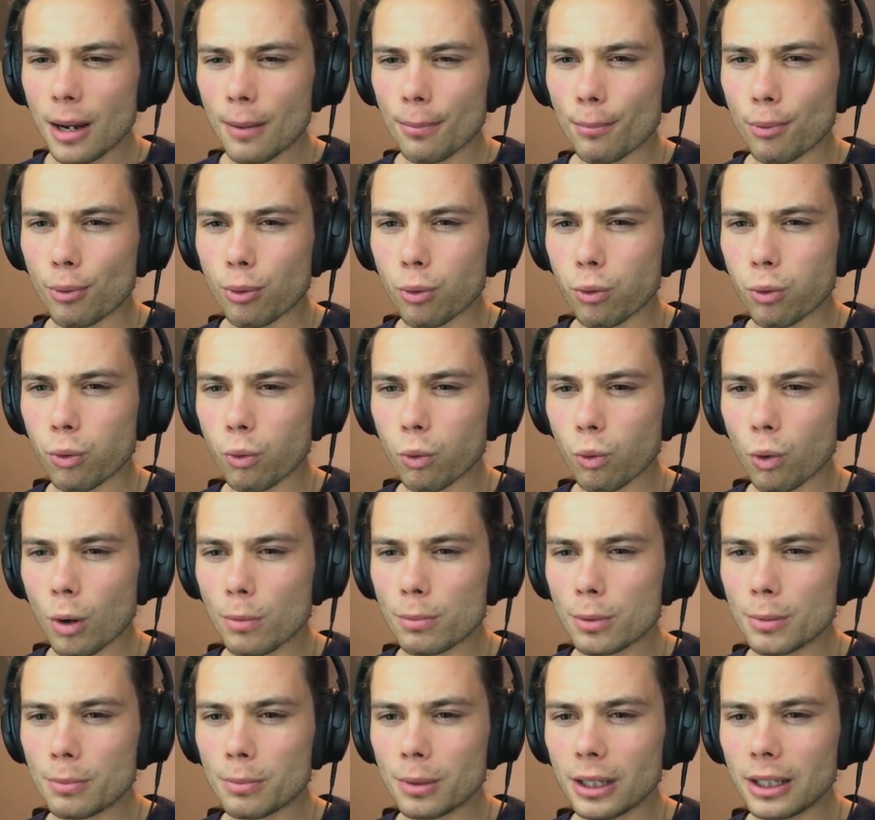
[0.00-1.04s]

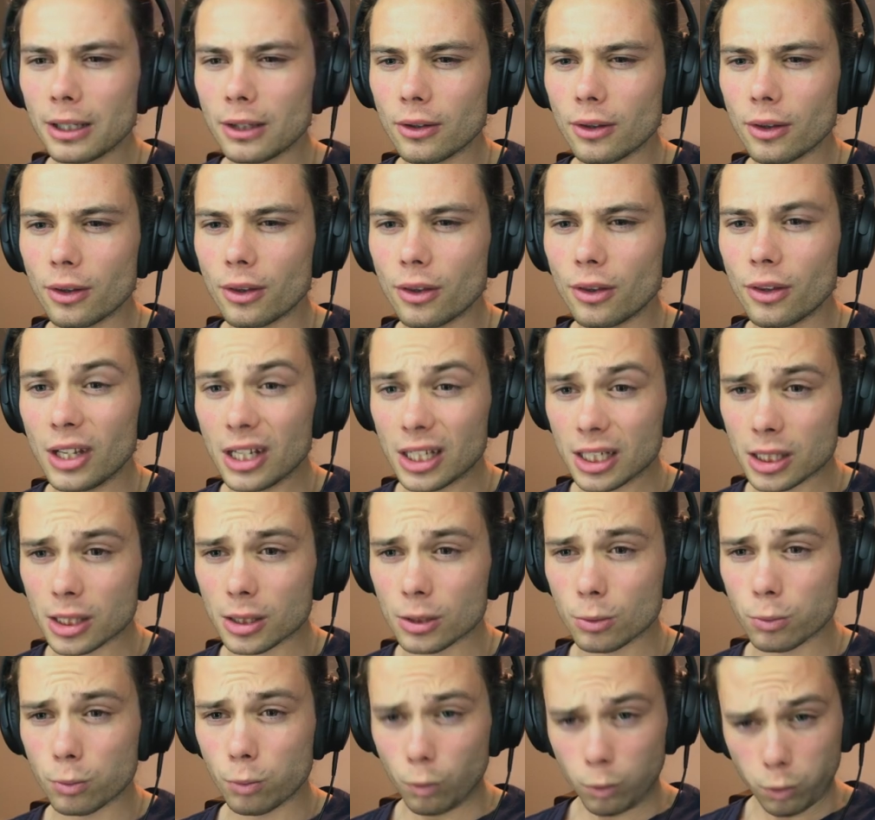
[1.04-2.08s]
Probably
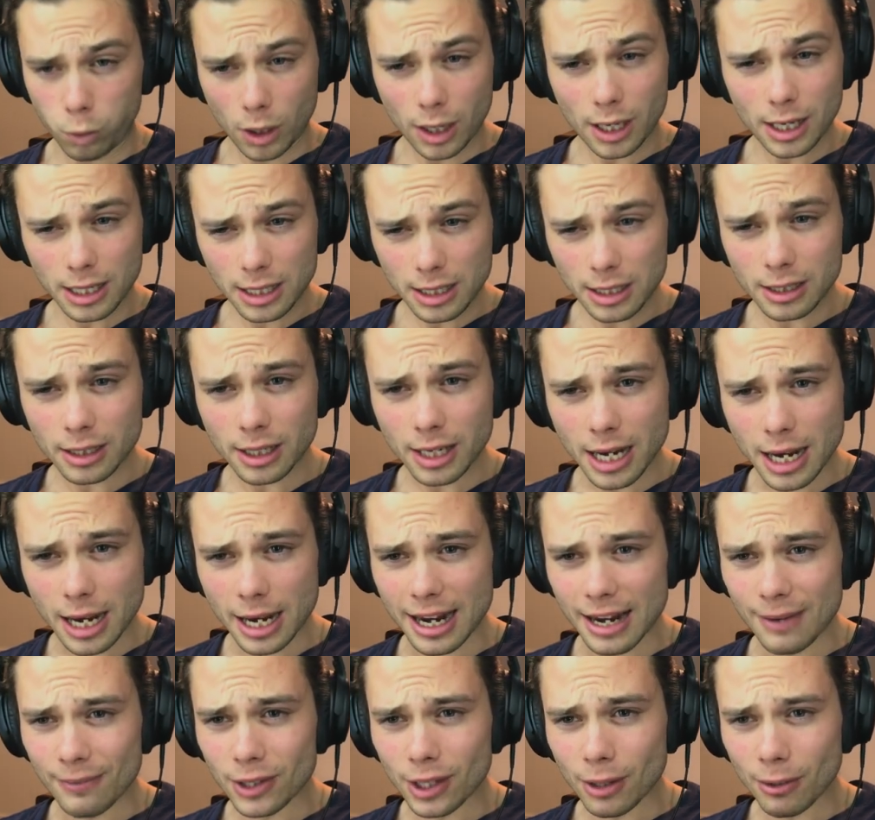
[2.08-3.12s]
this one. Yeah,
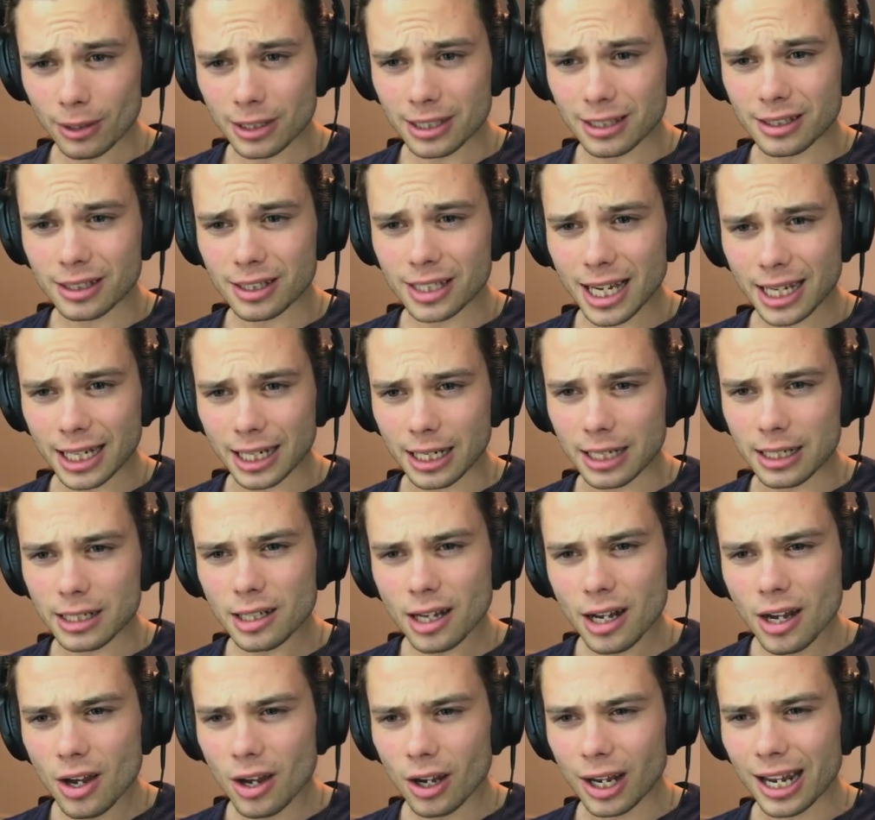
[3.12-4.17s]
even though it's second,
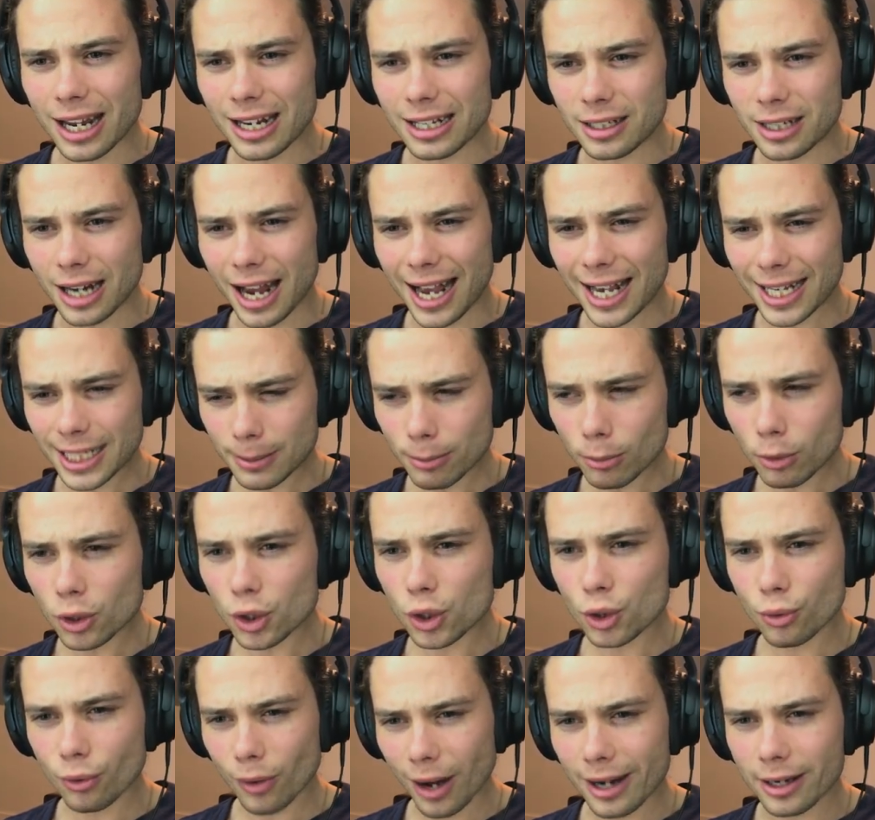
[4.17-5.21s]
it has more
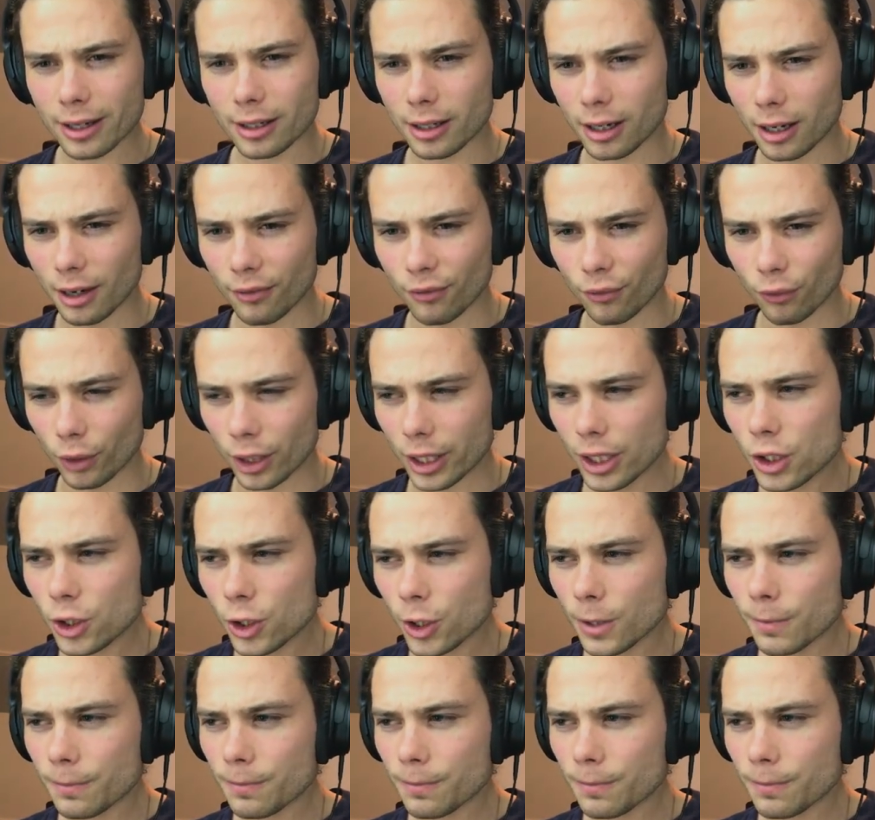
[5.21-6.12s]
track coverage.